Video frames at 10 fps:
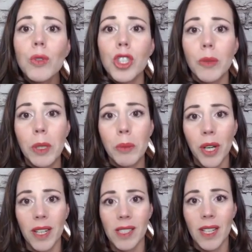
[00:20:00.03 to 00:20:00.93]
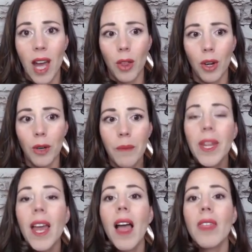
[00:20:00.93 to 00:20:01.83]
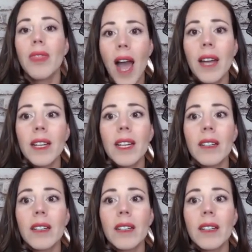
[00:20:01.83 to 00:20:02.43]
should be putting together that